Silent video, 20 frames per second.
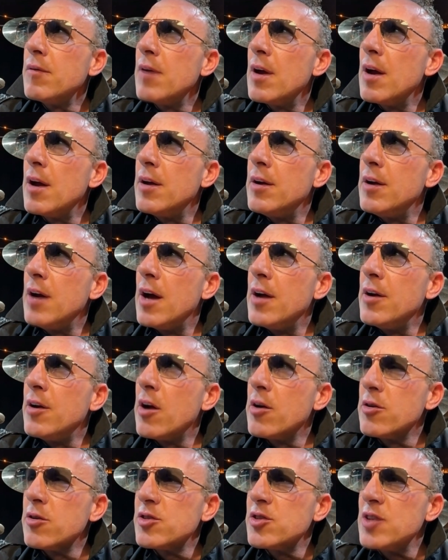an
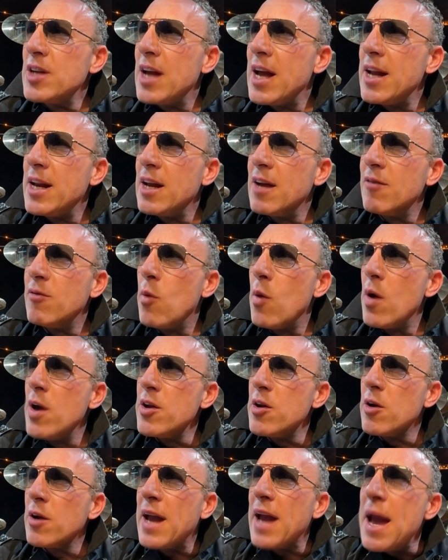understanding of what
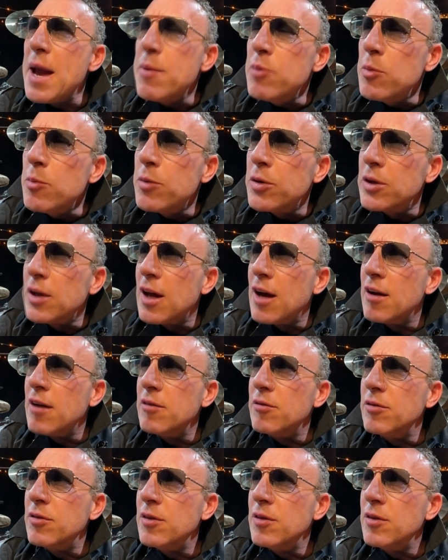you're capable of,